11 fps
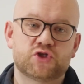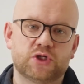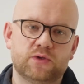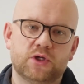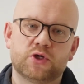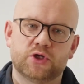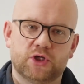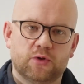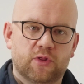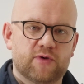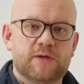2 you could
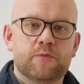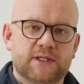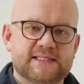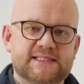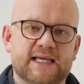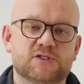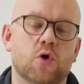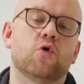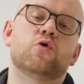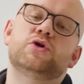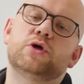do 3.6
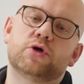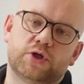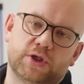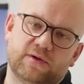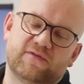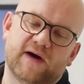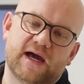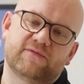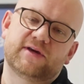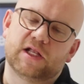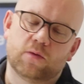or you could do
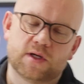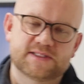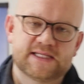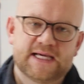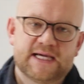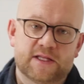5 kilowatts.